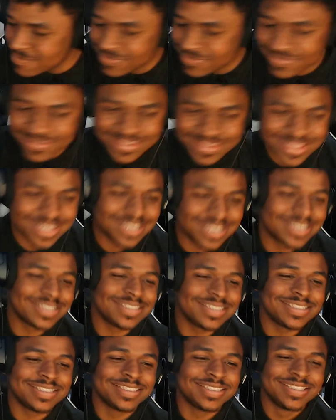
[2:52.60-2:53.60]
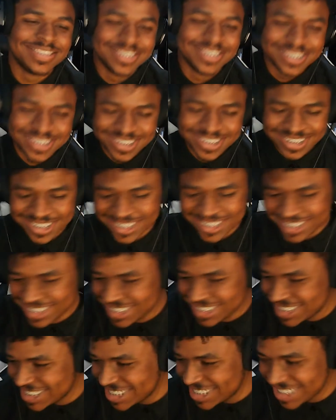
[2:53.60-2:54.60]

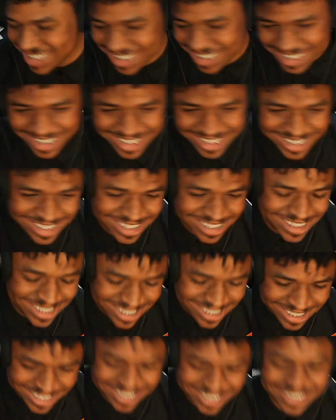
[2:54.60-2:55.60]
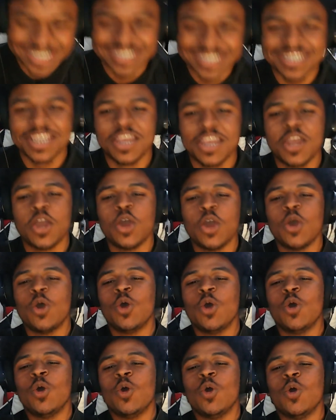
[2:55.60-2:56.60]

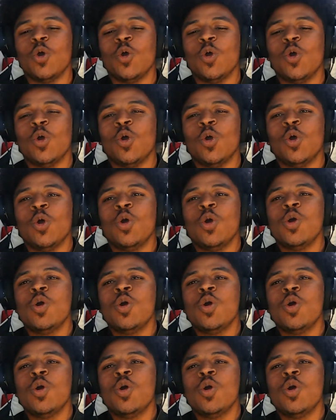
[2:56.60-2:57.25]
(silence)